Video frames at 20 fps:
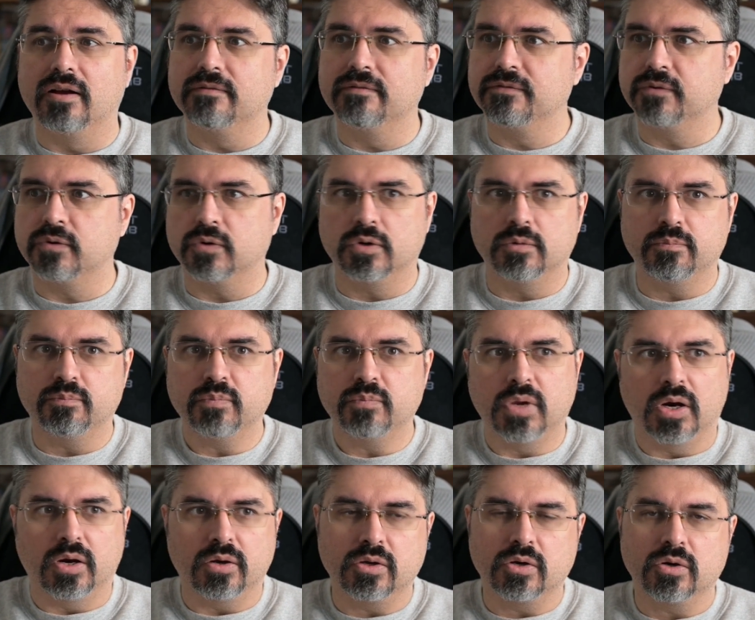For
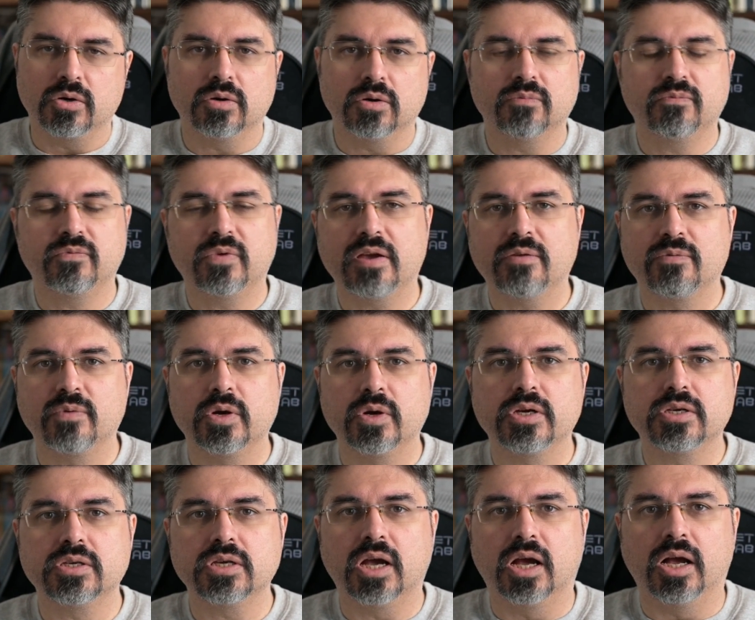your
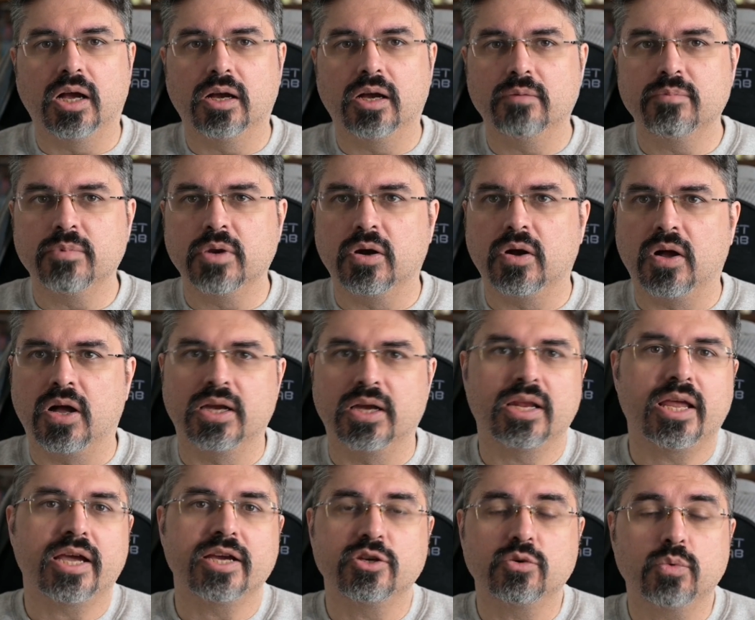favorite
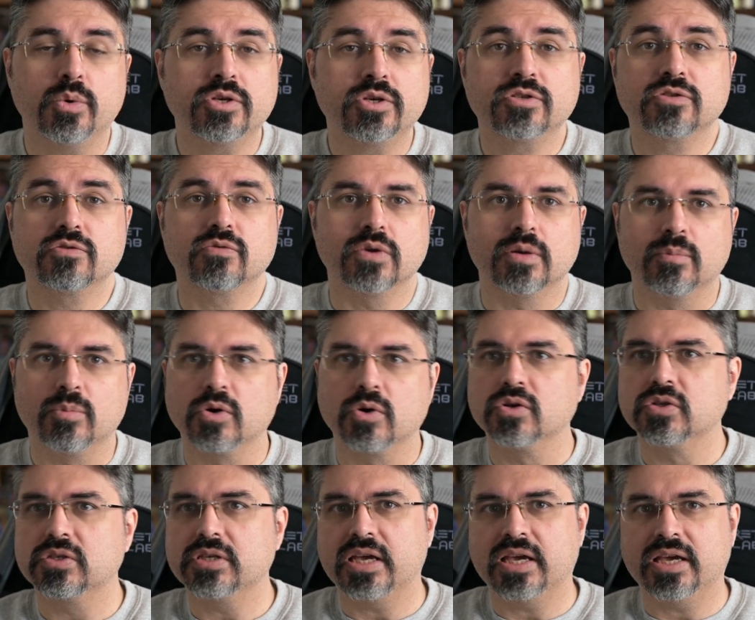online Twitch
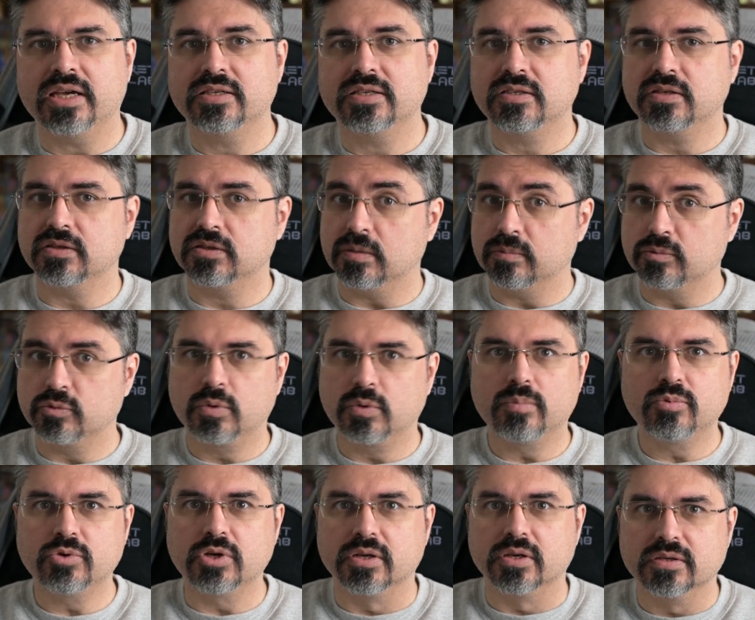streamers, it's
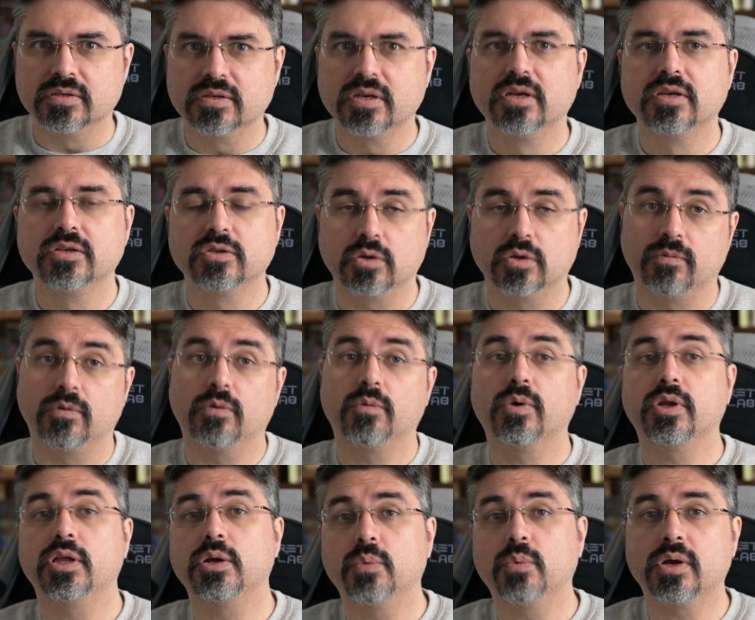subscriptions. So if you
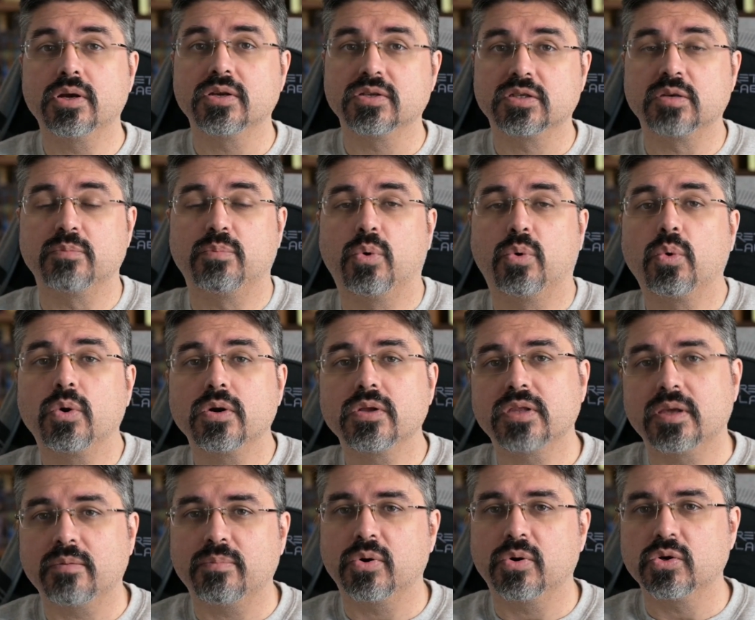really want to support
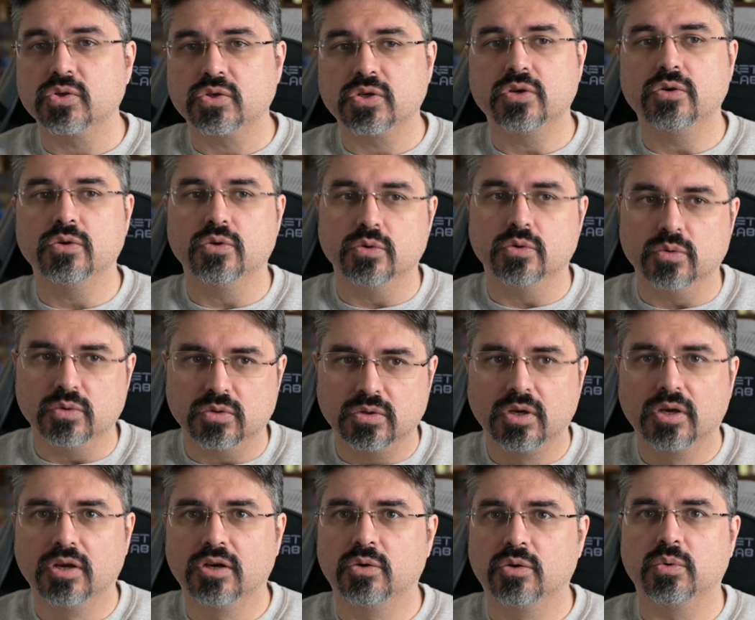that person who's
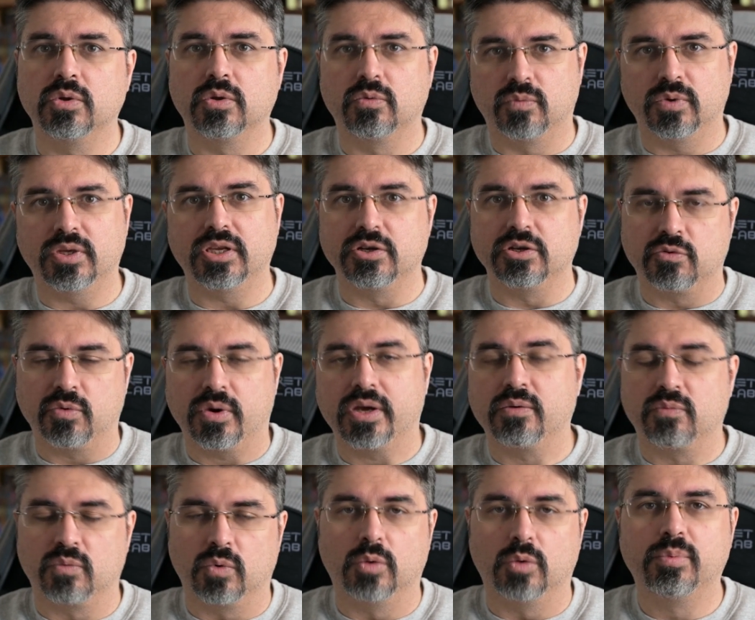doing a really
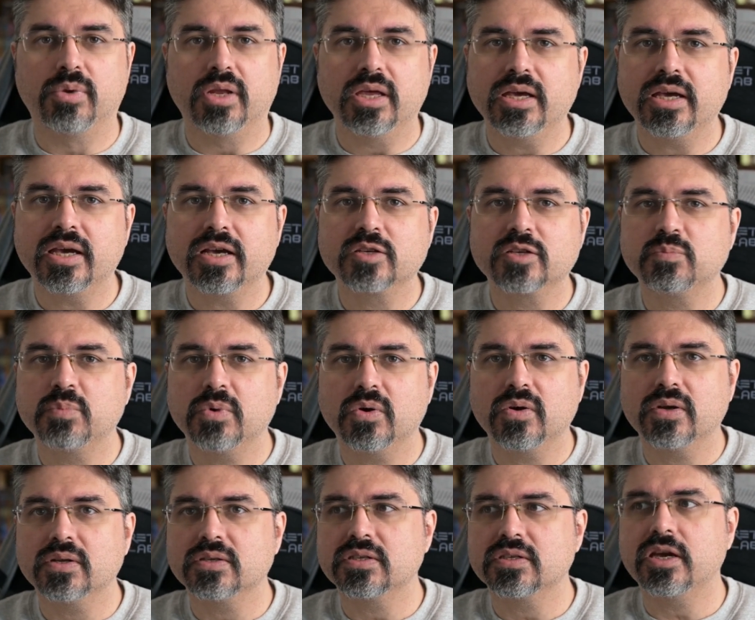great role-playing
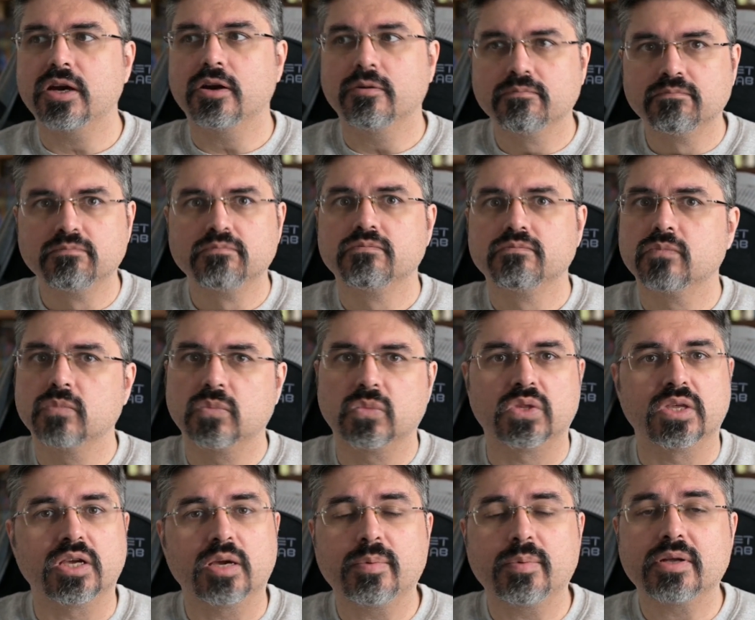experience there,
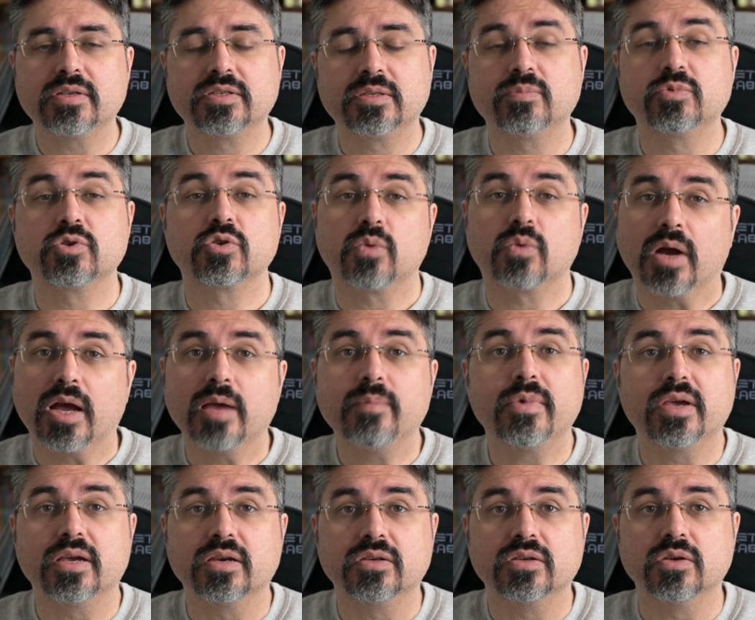think about
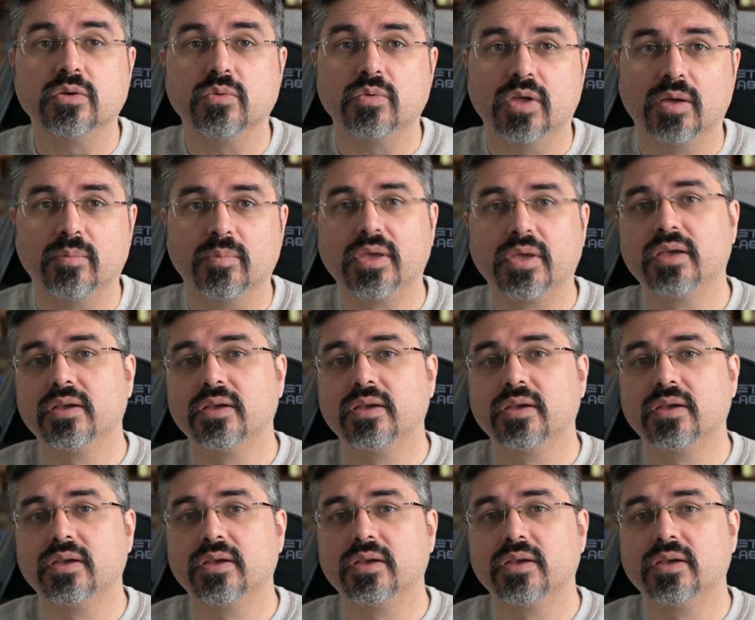subscribing to them.